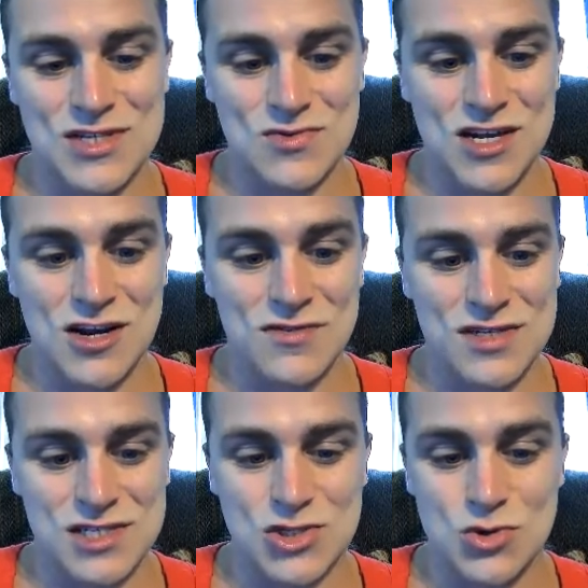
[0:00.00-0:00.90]
this one here,
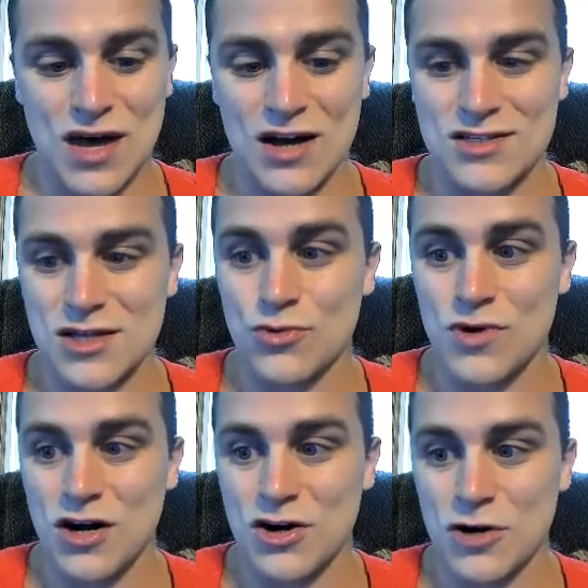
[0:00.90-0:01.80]
this is two thousand
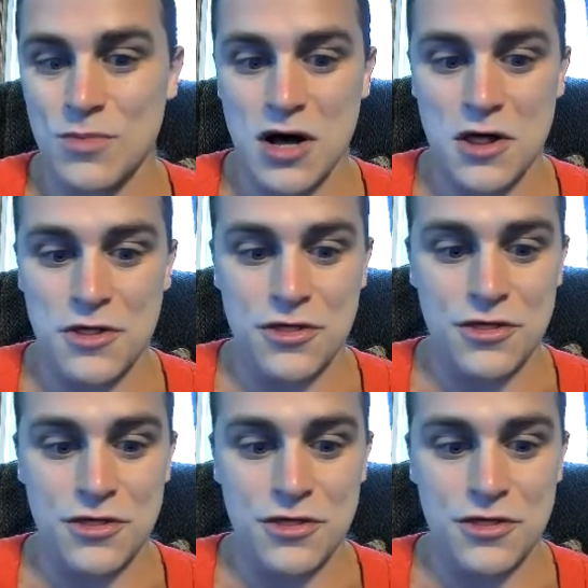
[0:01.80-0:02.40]
three hundred dollars a month.